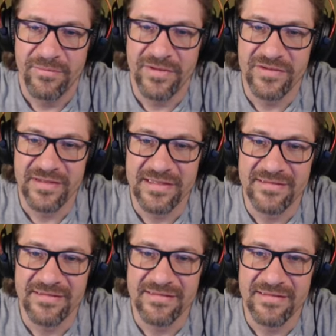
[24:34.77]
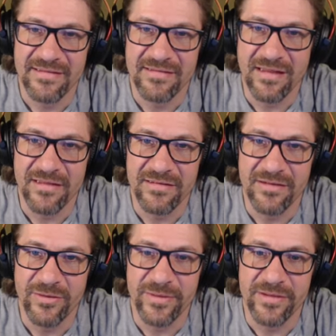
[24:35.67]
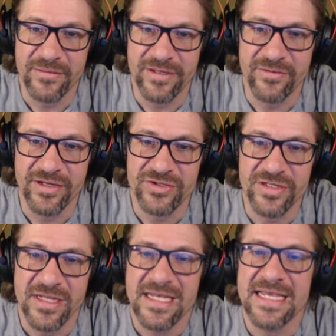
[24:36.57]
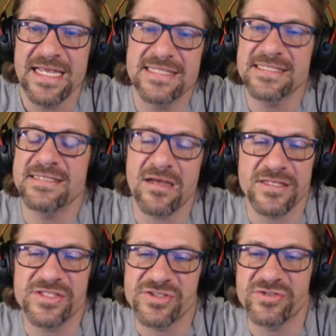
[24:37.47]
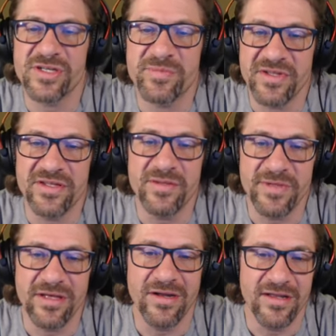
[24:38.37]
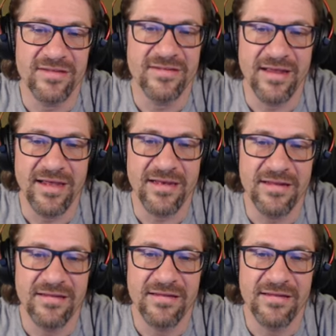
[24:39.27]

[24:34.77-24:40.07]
Let's see, it's it's not going the right direction. It's not scripted to be on its side.